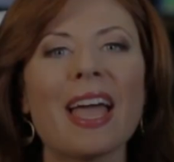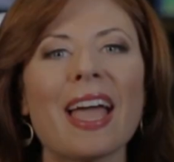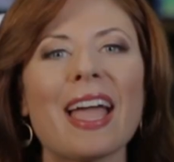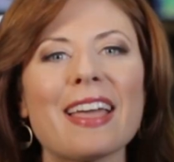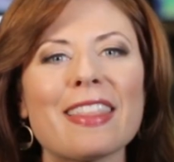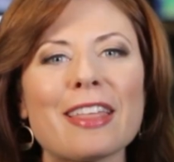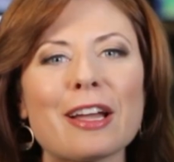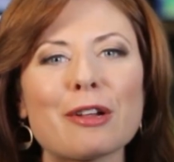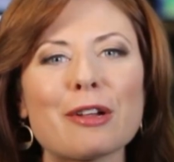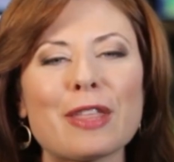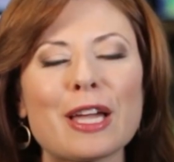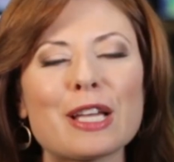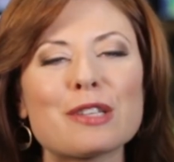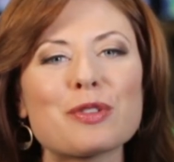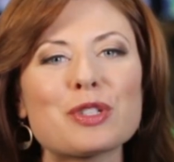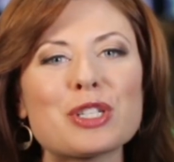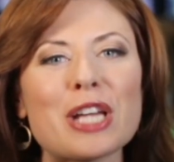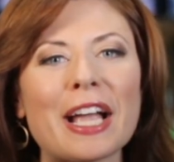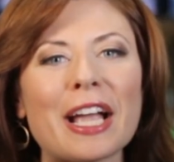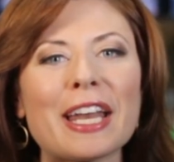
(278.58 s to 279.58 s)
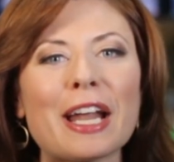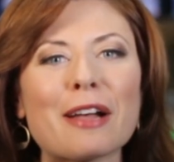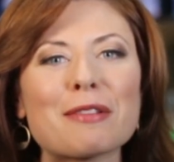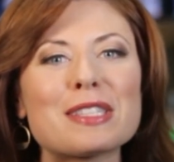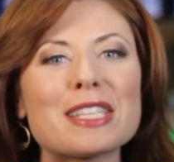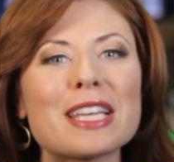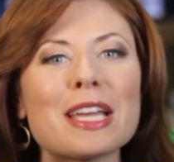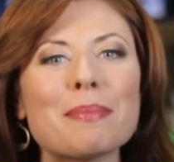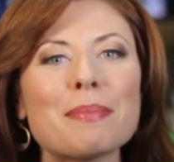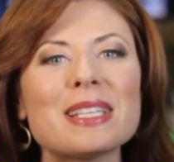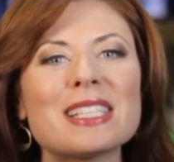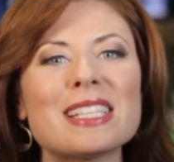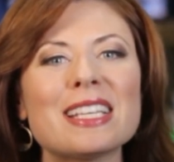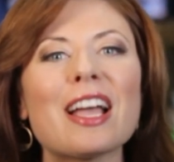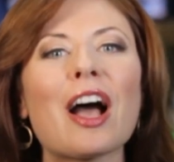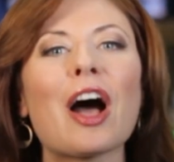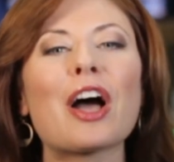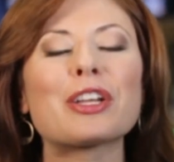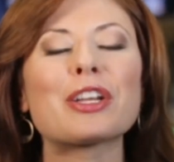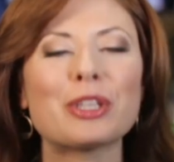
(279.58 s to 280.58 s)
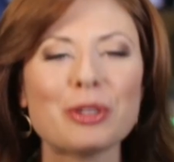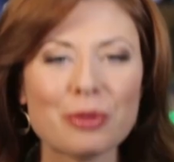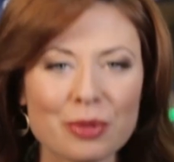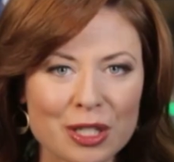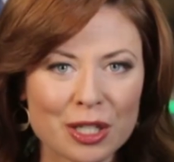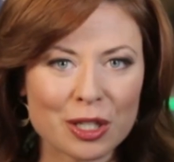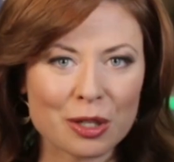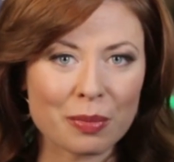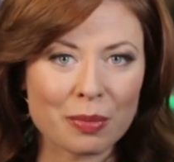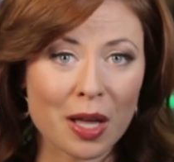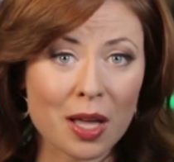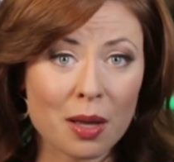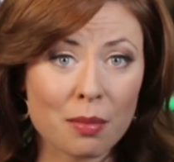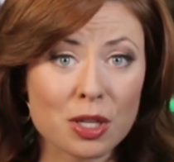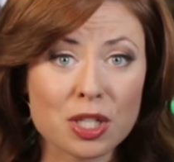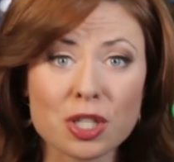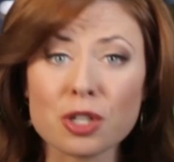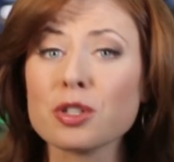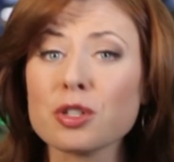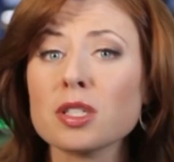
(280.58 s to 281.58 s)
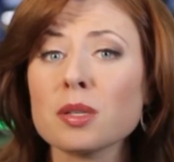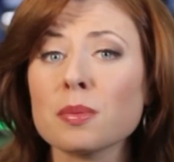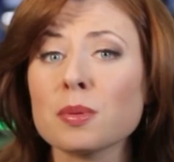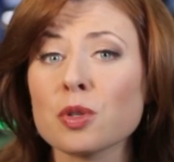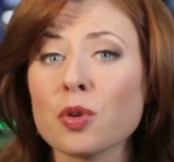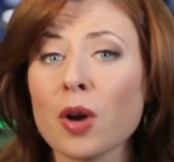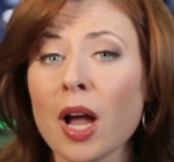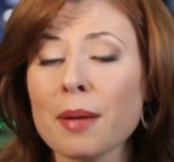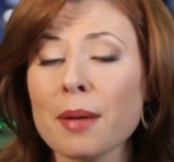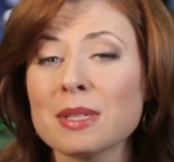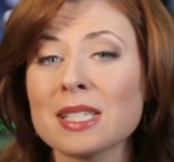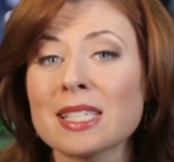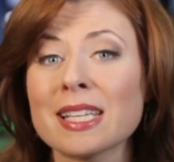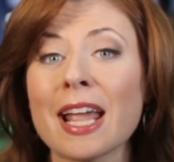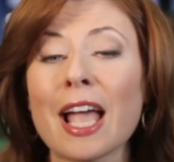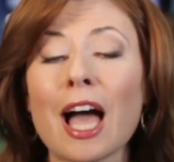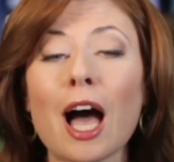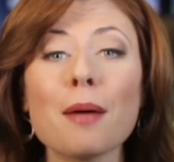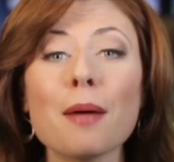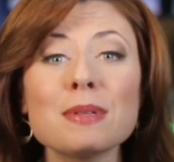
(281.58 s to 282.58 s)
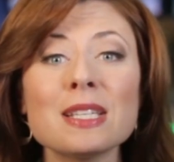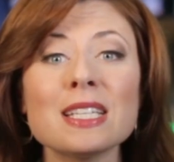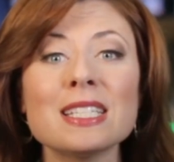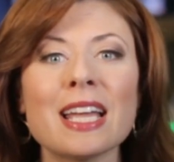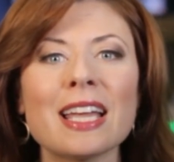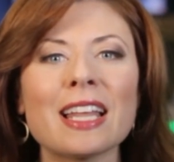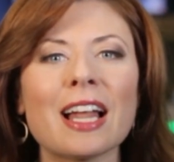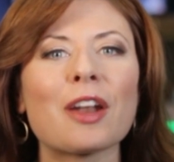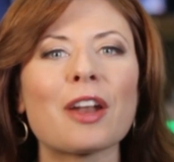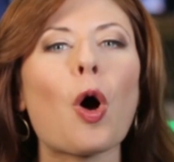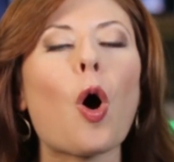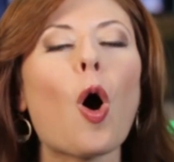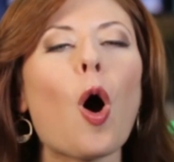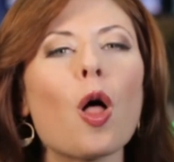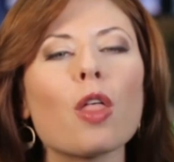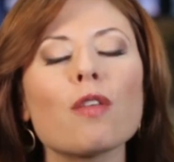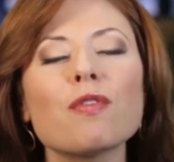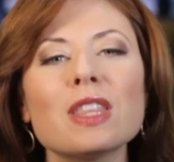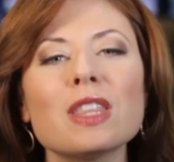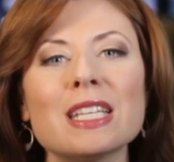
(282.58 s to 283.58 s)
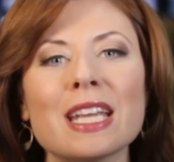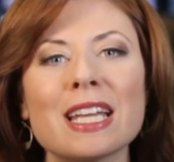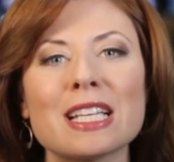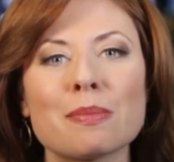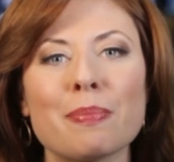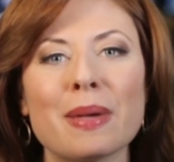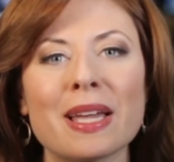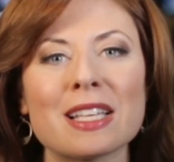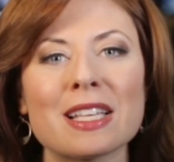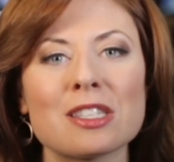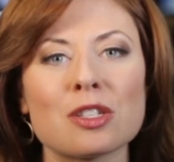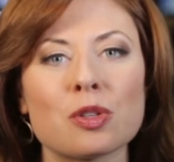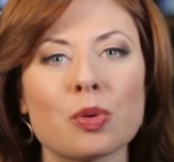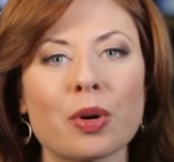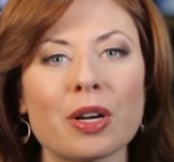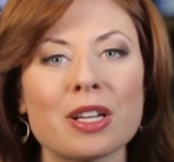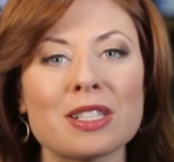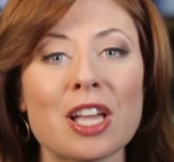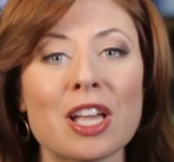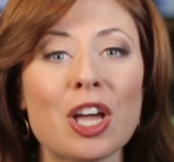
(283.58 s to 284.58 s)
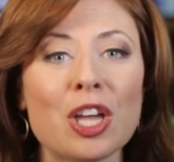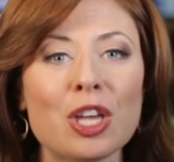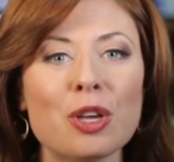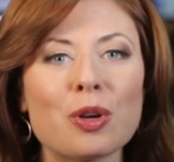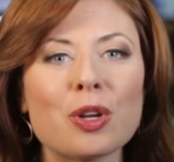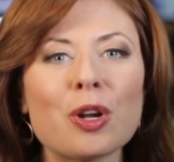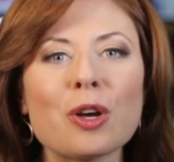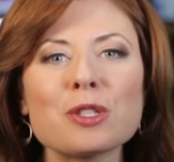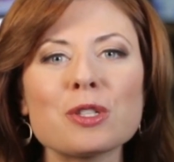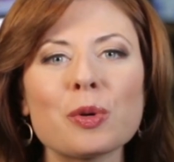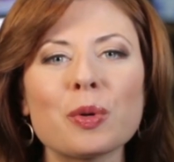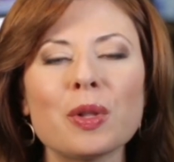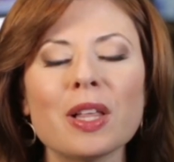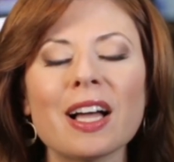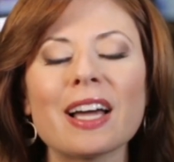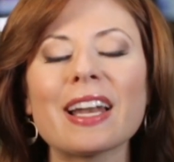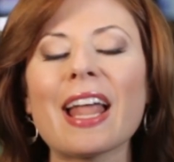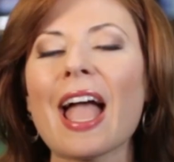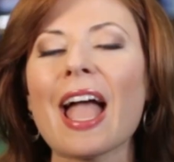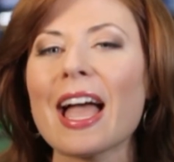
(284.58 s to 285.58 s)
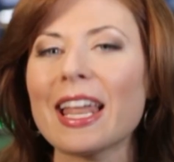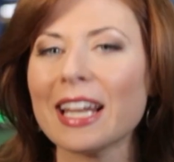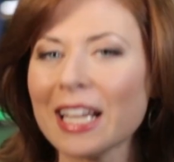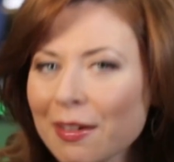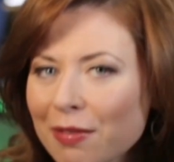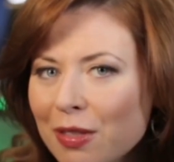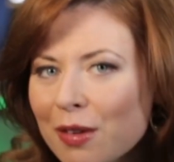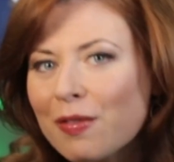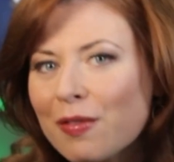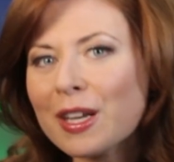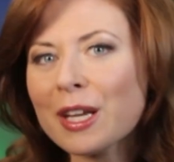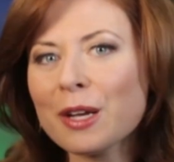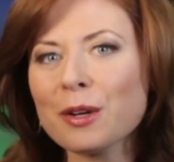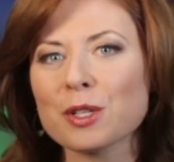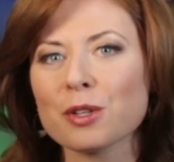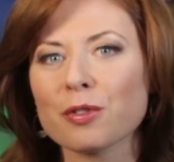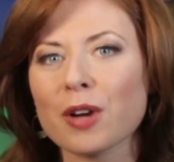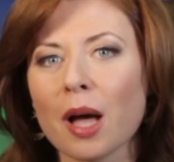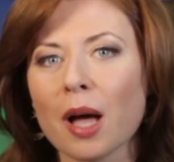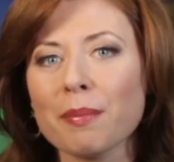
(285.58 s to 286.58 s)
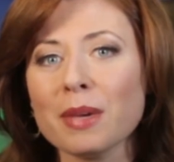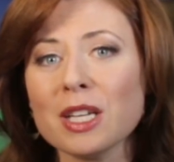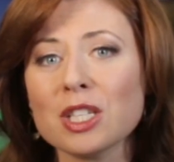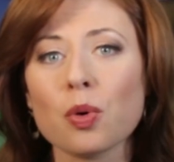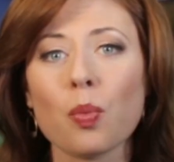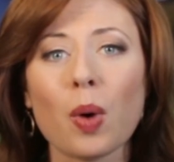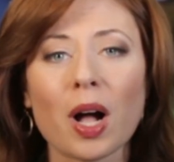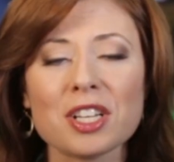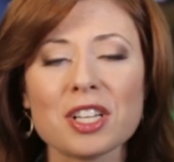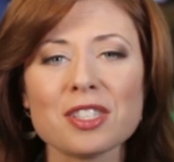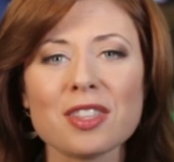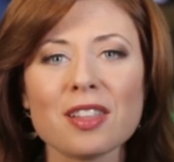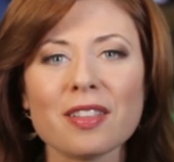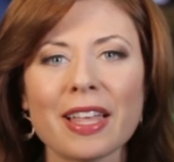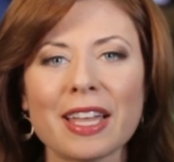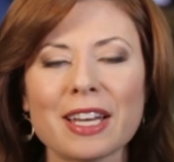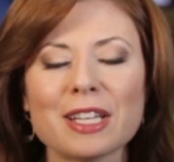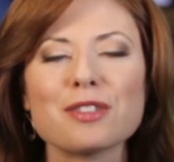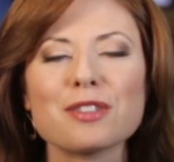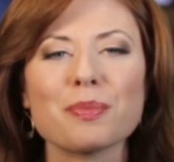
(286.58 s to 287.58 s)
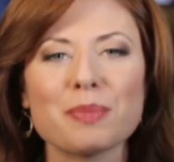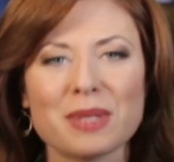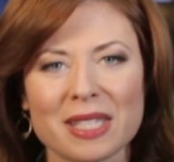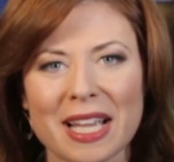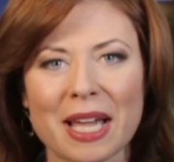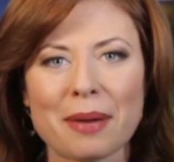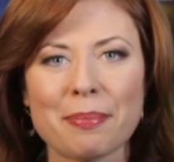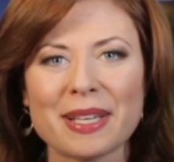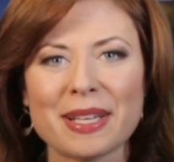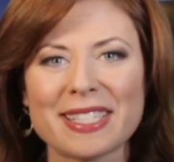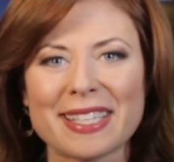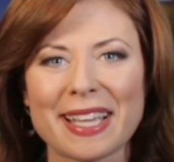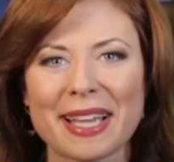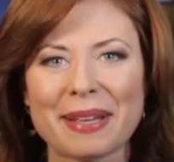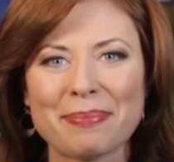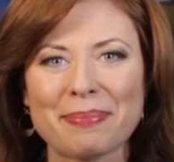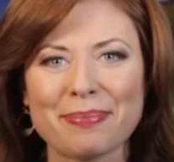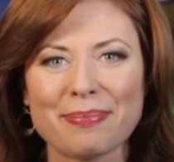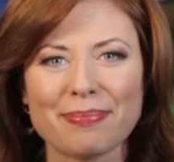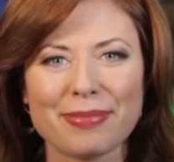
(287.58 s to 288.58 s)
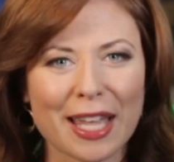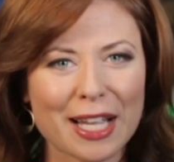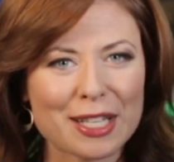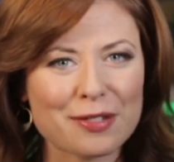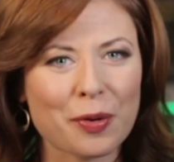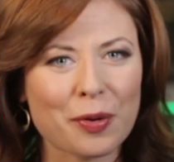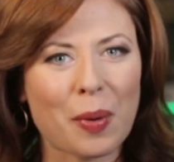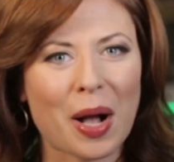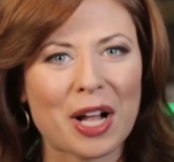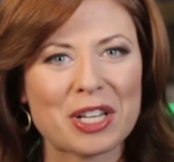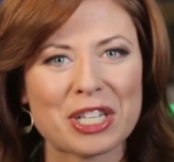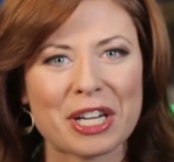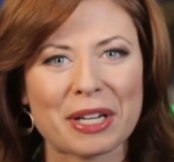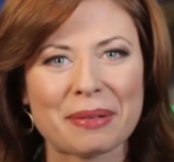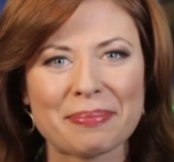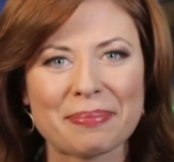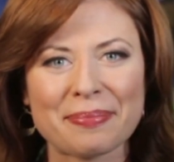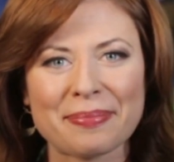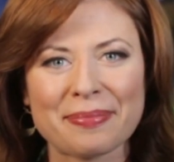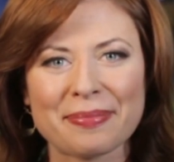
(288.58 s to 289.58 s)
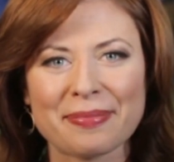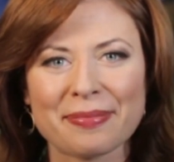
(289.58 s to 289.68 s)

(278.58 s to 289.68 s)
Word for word: Hey there, thanks for checking out C N B C on YouTube. Be sure to subscribe to stay up to date on all of the day's biggest stories. You can also click on any of the videos around me to watch the latest from C N B C. Thanks for watching.